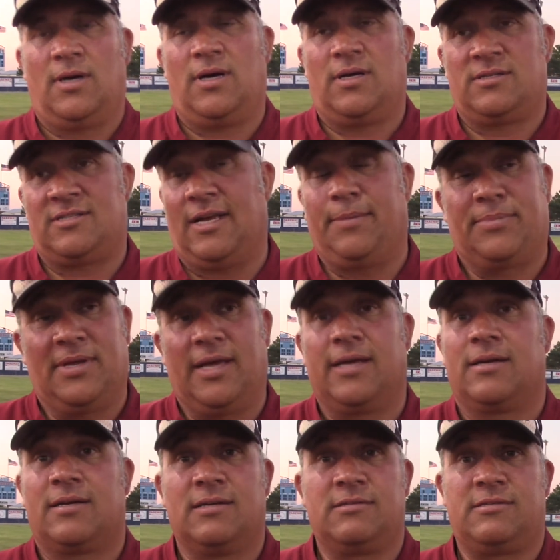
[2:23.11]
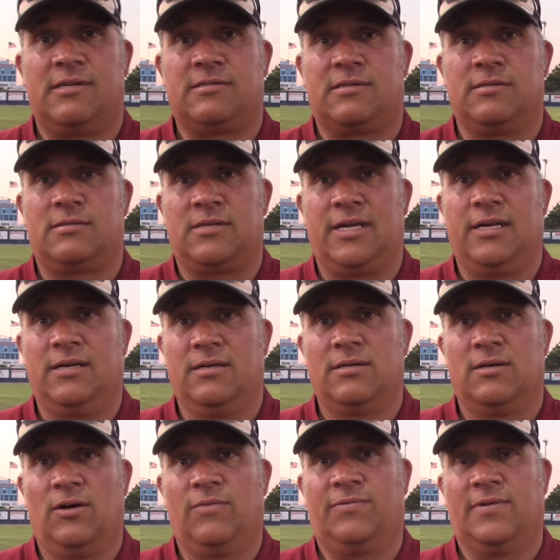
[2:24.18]
Same thing, consistency.
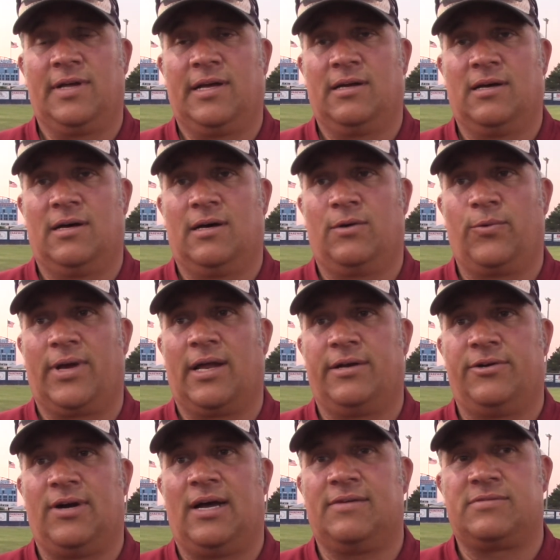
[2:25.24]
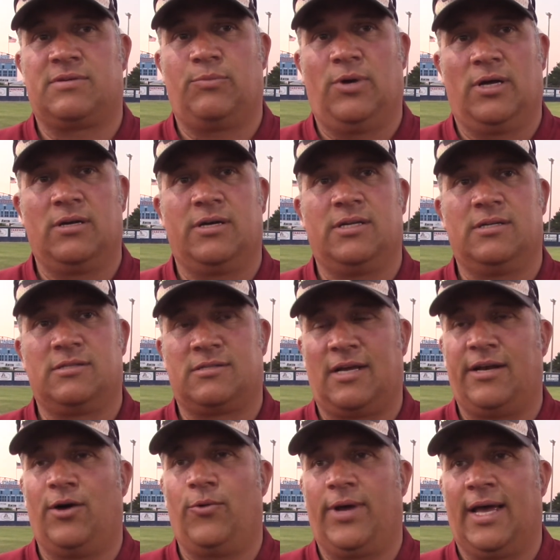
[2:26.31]
Hopefully we got to drive some run-ins. I
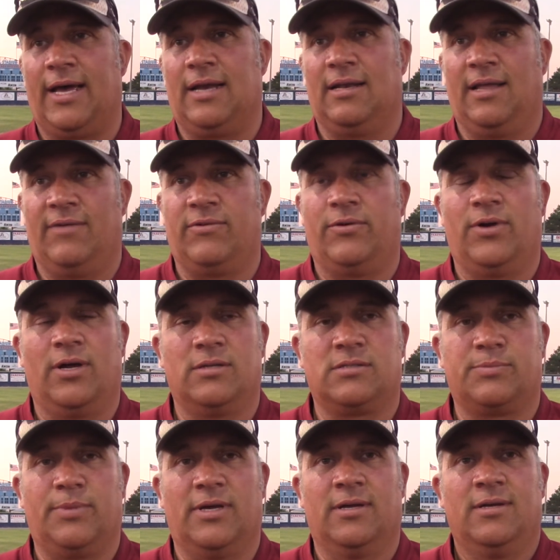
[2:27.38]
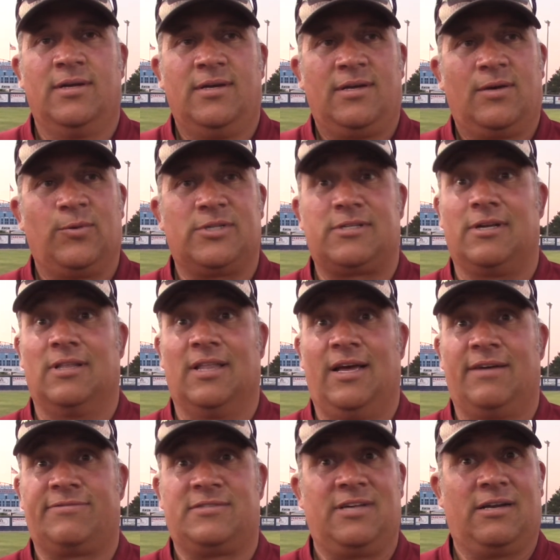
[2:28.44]
know we had 11 runs, but we still
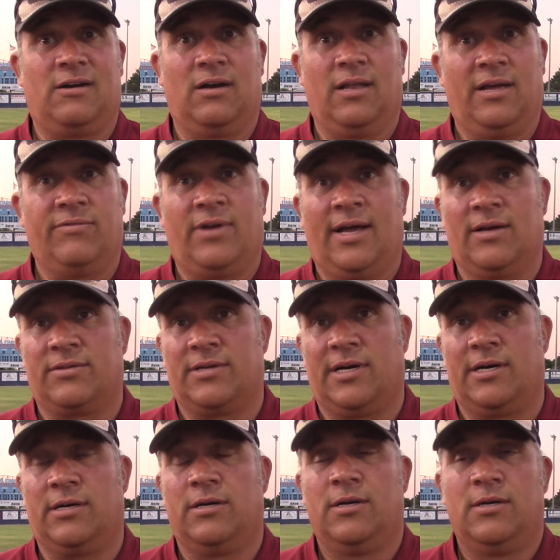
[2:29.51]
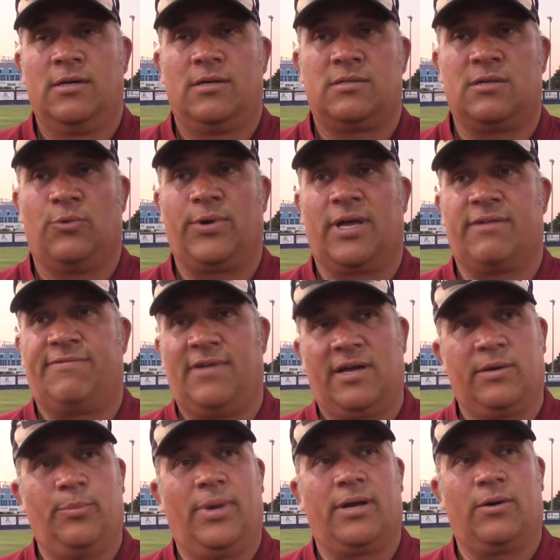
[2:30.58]
left 10 or 11 out there. So we got to
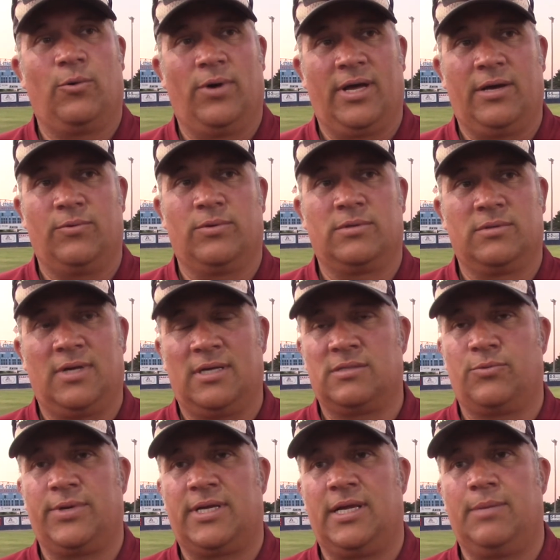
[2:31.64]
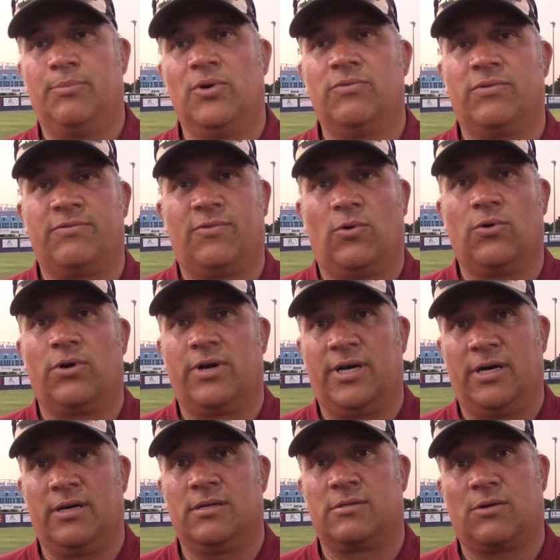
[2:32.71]
find a better way as we keep moving forward
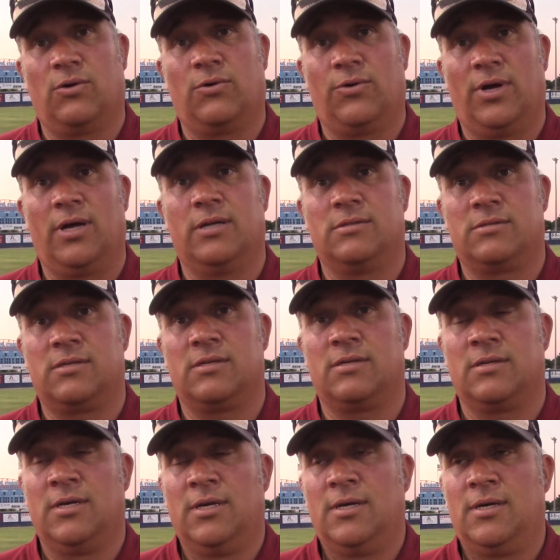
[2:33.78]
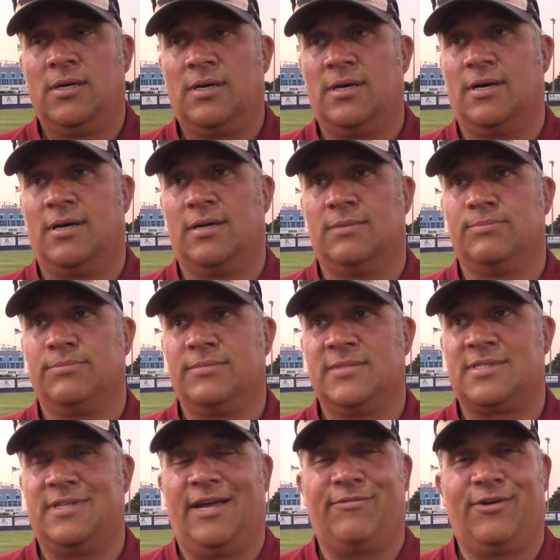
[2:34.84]
here to score runs. And
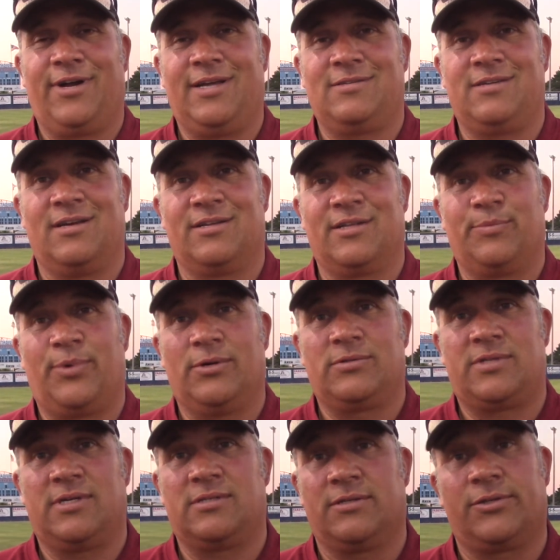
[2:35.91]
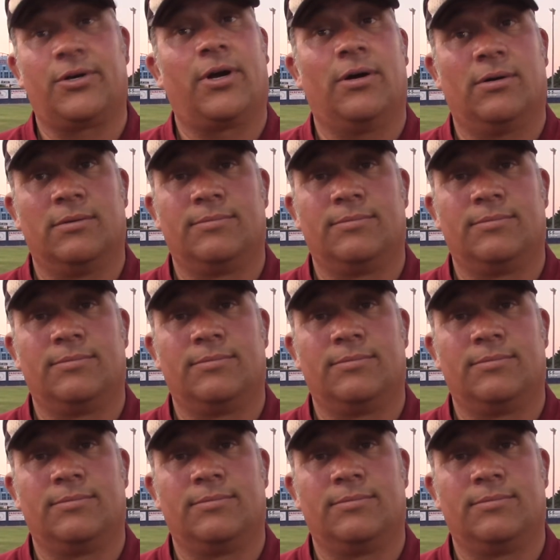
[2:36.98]
it's never easy on the postseason trail.